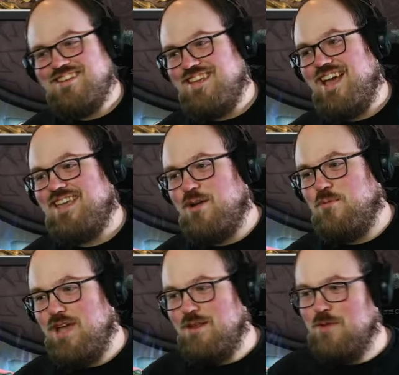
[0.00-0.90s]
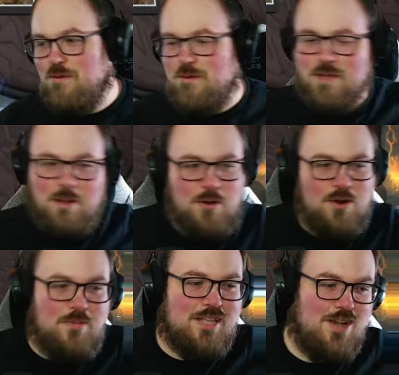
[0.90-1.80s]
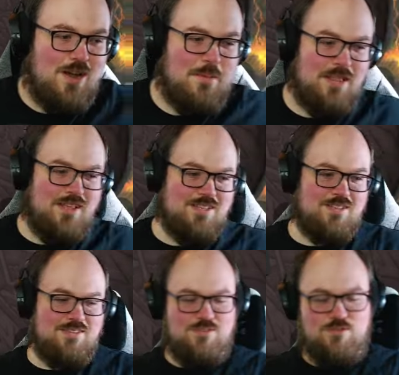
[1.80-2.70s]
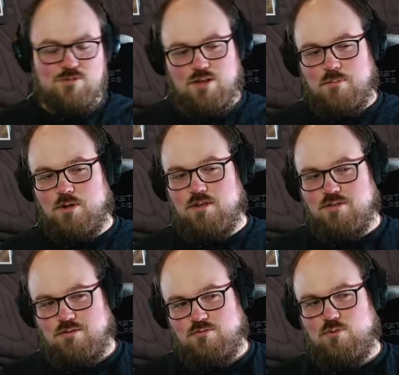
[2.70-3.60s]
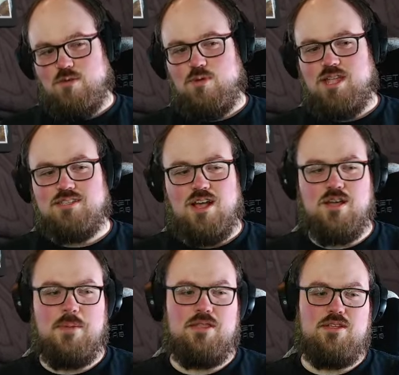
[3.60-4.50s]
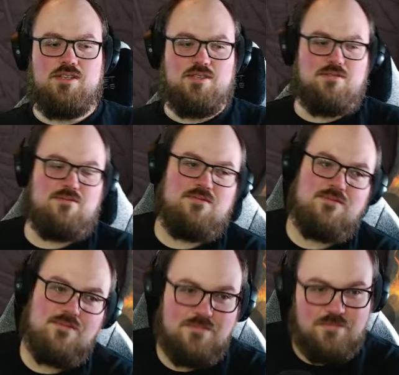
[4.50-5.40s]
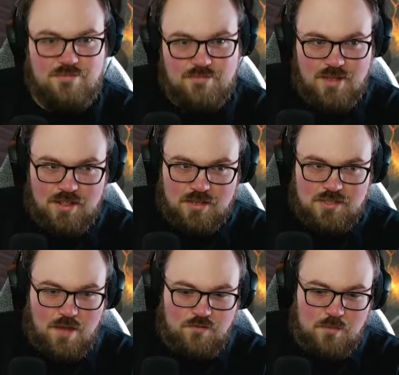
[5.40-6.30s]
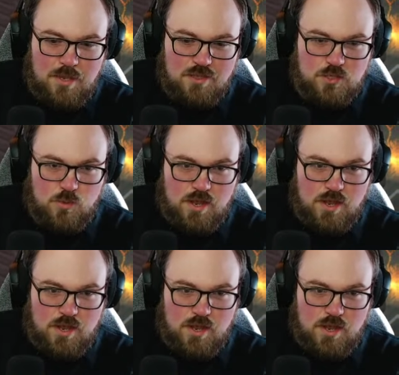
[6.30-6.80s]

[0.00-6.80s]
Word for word: Yeah, Keck, wait, wait, wait, wait. Opponent, we can talk about this. Opponent, we, we can talk about this. It doesn't have to be this